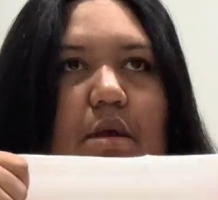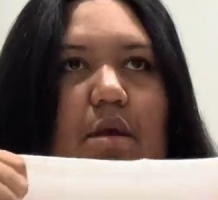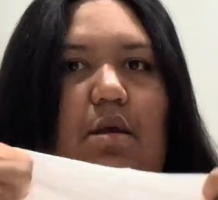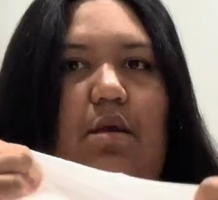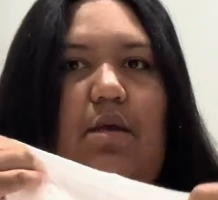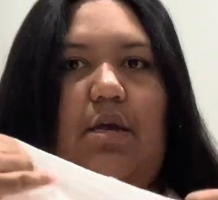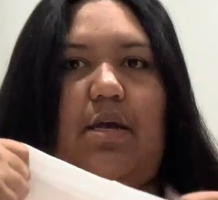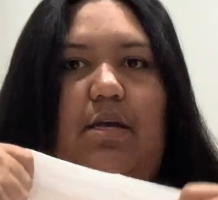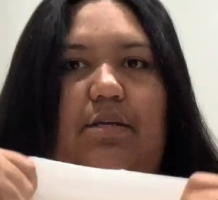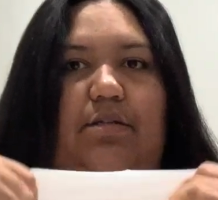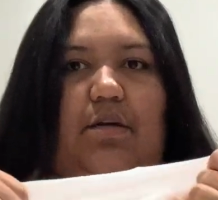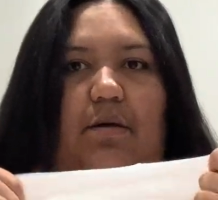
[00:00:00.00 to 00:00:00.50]

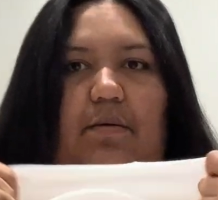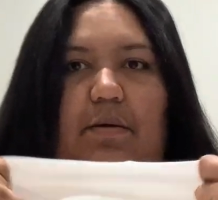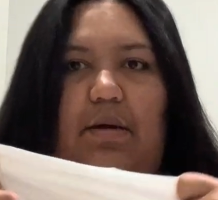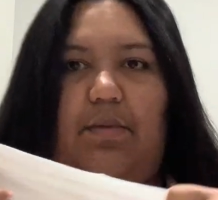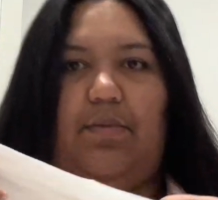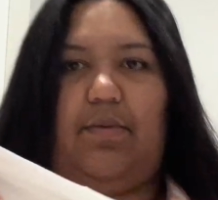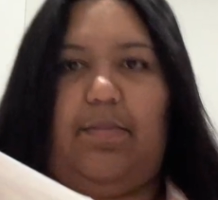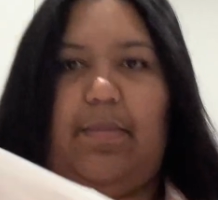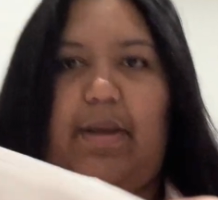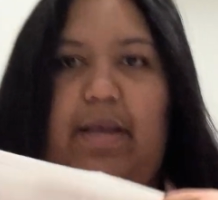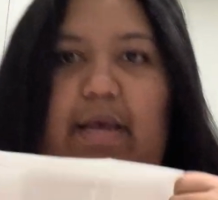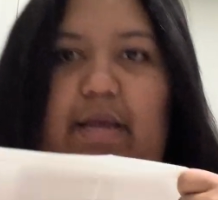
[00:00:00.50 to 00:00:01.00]
Okay, so I'm gonna
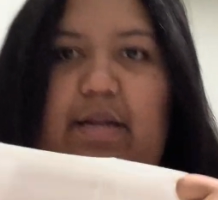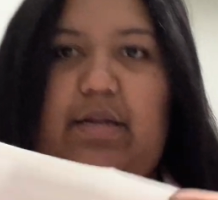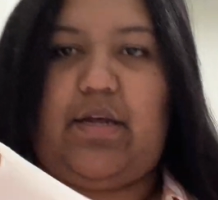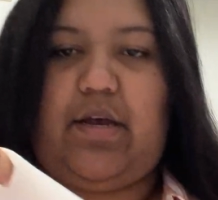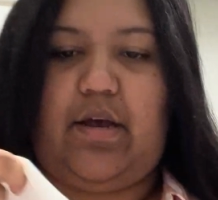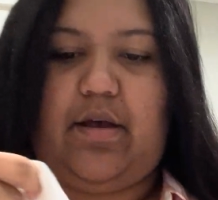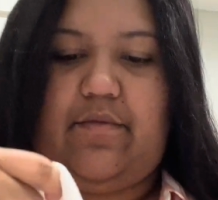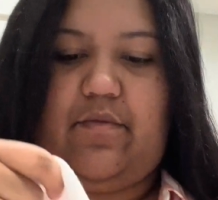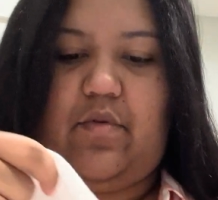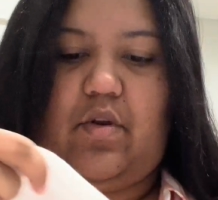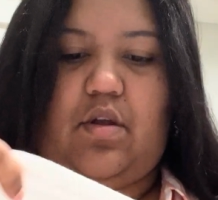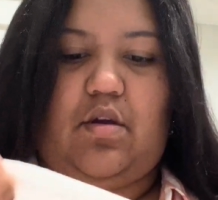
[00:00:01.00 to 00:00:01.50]
put my head
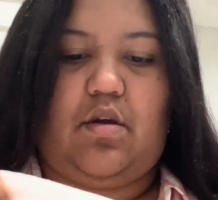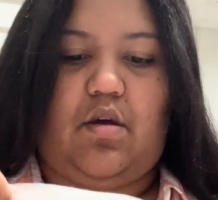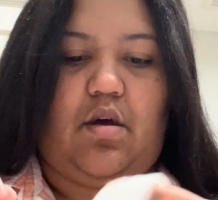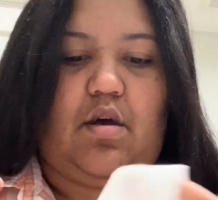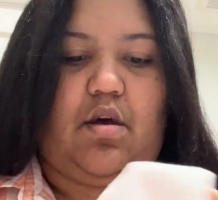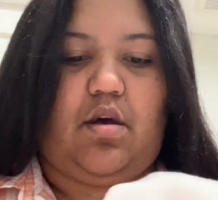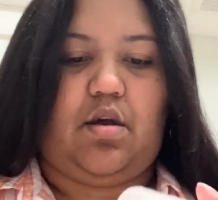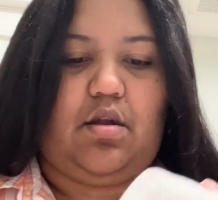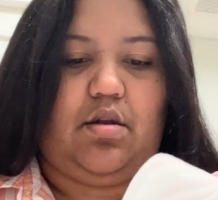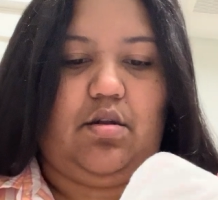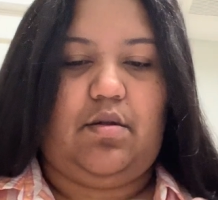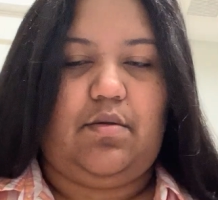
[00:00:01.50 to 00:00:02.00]
covering
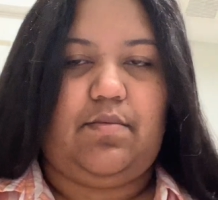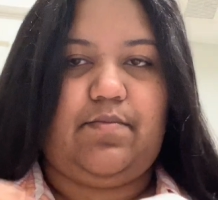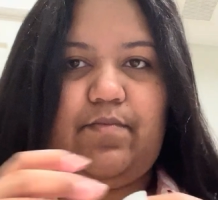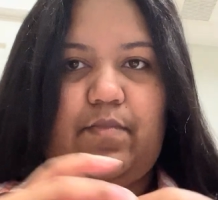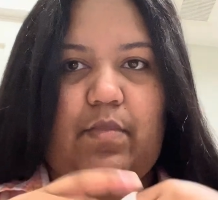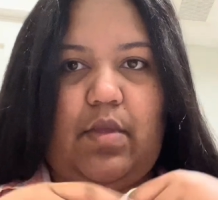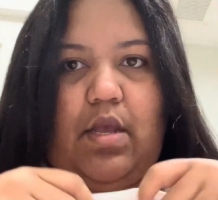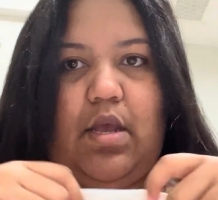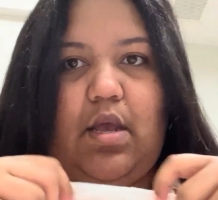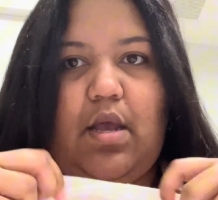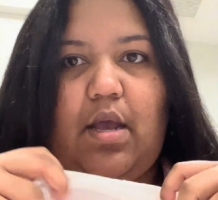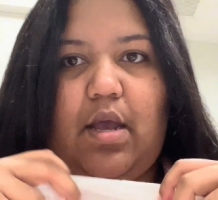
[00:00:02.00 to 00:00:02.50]
on,
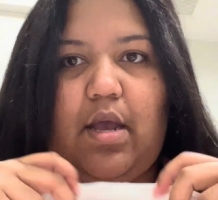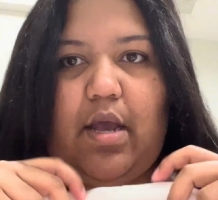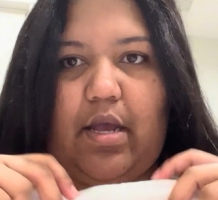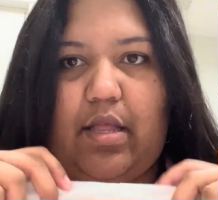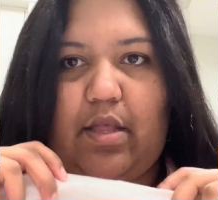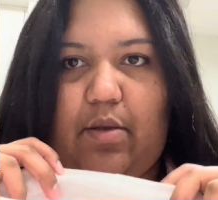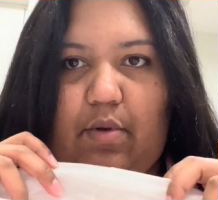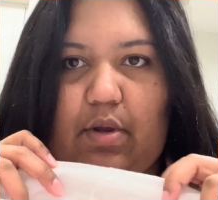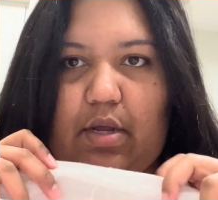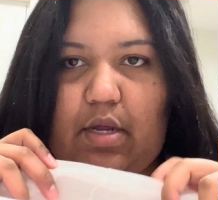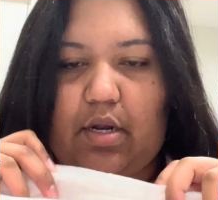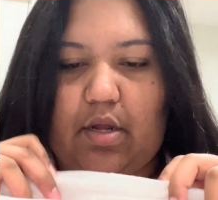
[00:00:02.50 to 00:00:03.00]
and then
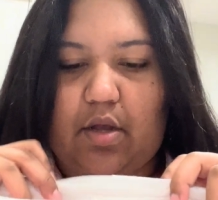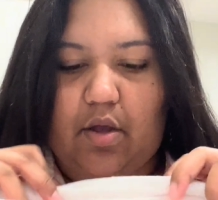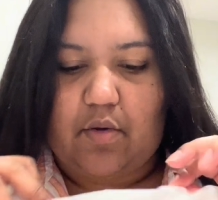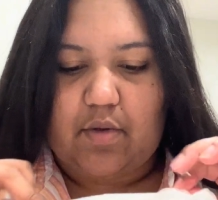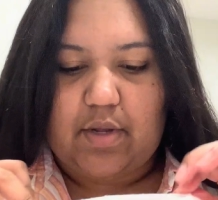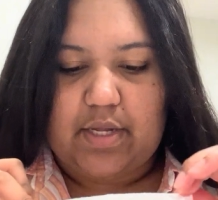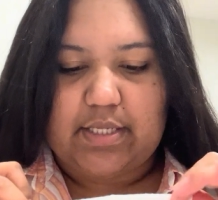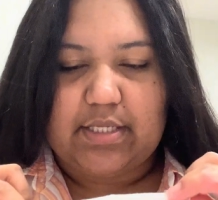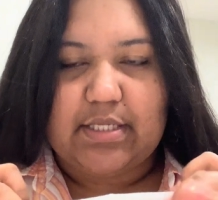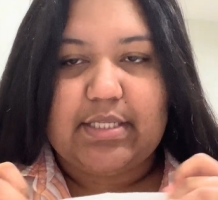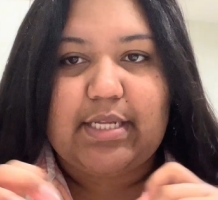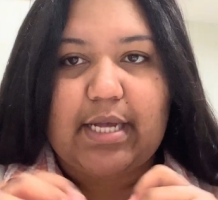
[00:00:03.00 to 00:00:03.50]
we're gonna go
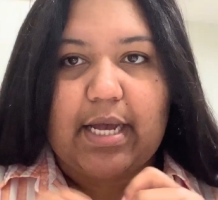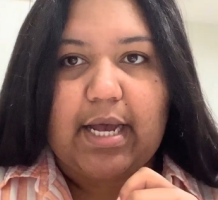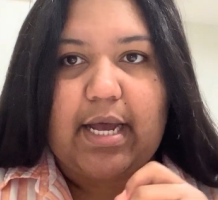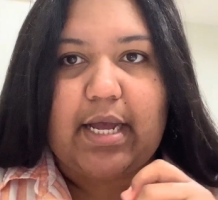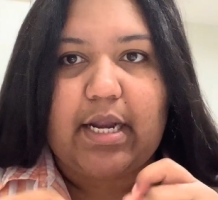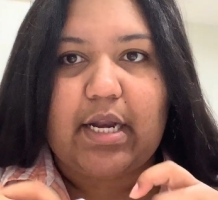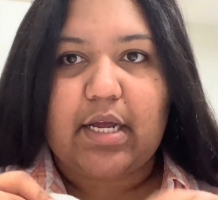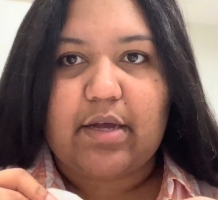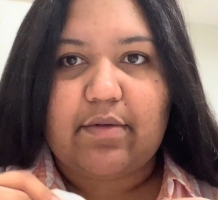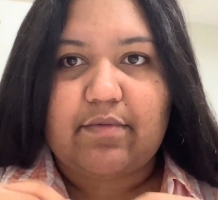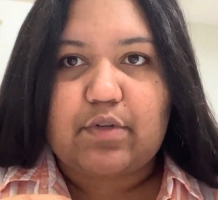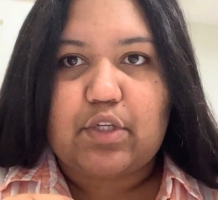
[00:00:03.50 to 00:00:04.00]

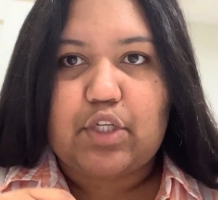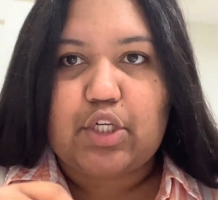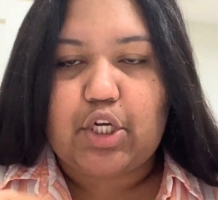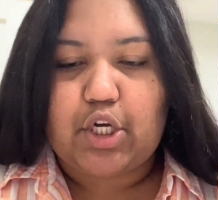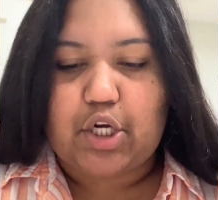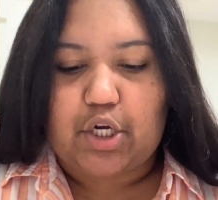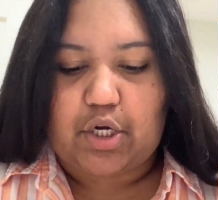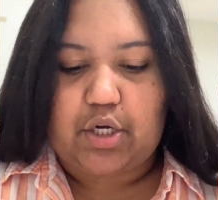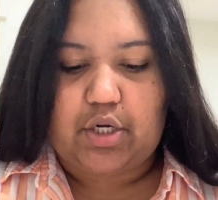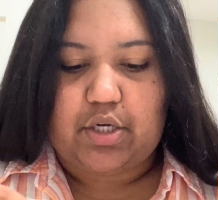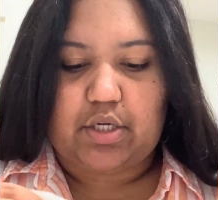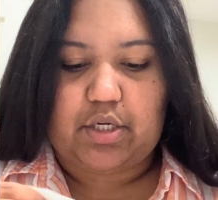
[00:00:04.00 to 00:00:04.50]
inside of
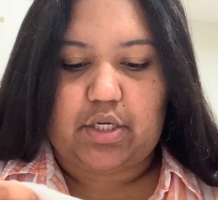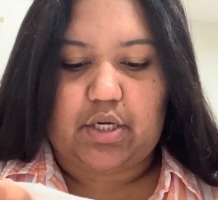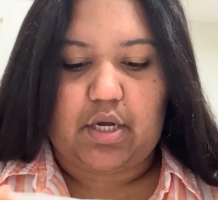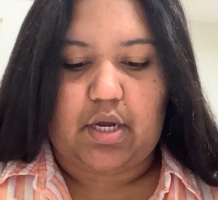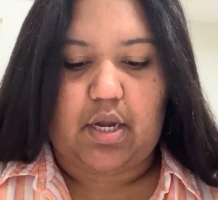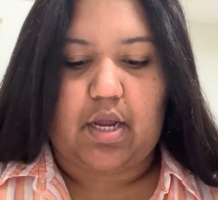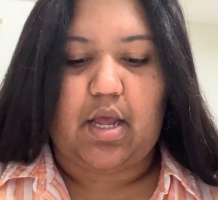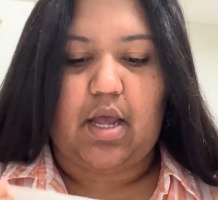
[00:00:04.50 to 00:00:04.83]
church.